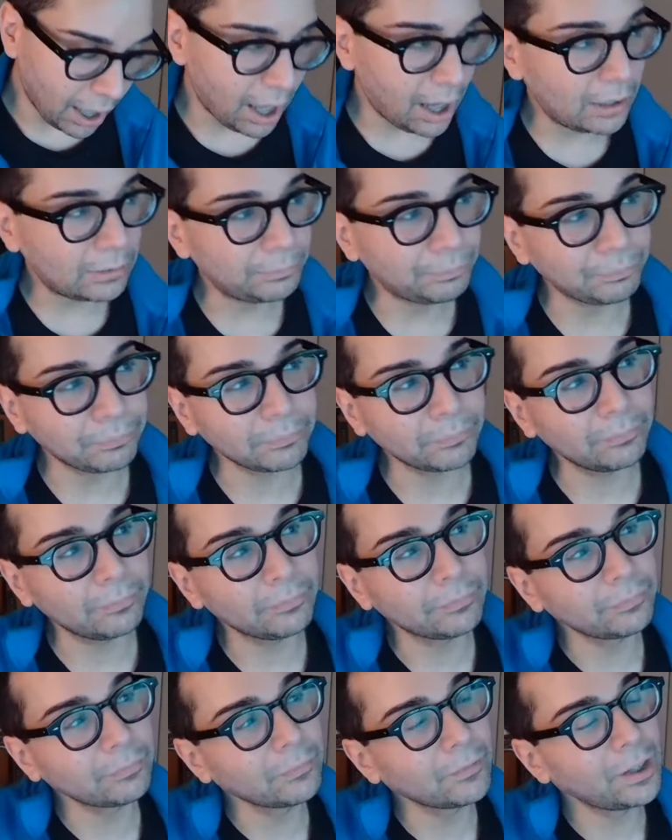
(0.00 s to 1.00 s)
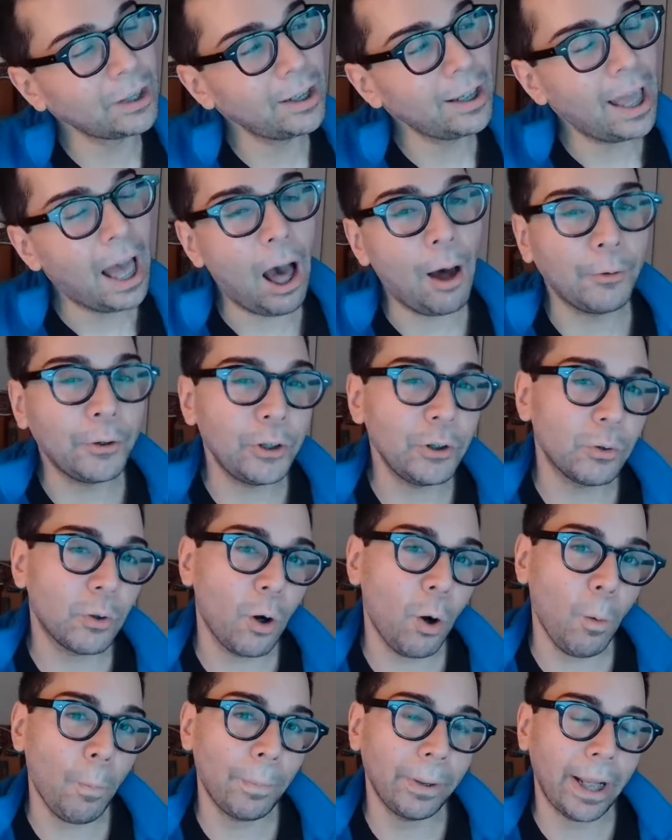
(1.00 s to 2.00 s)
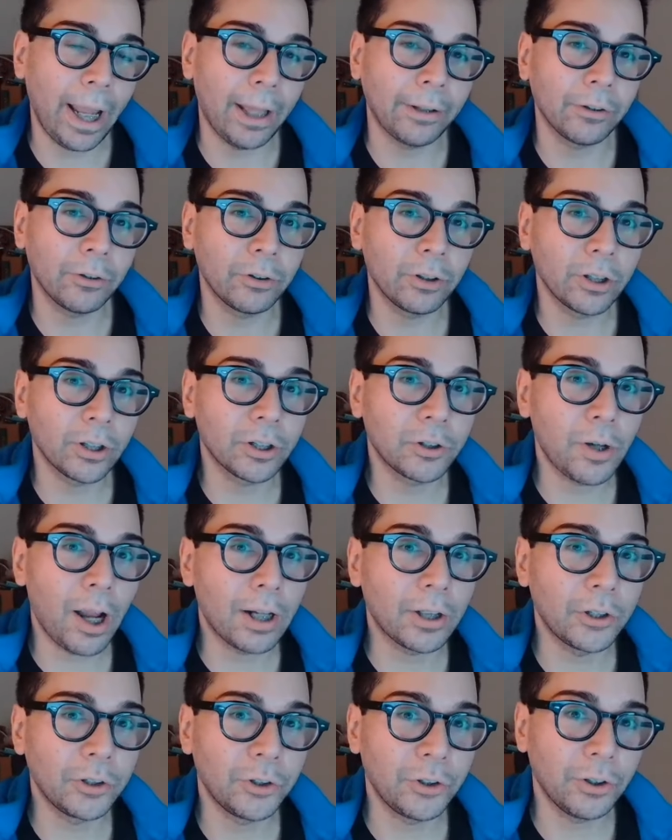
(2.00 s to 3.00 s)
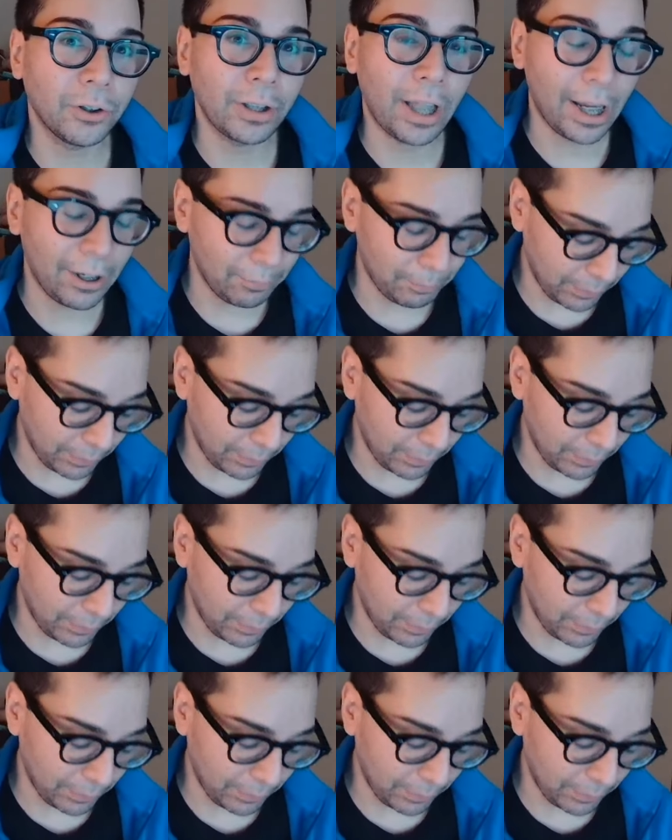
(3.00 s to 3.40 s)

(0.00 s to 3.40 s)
How do you cope and handle the distractions in your life?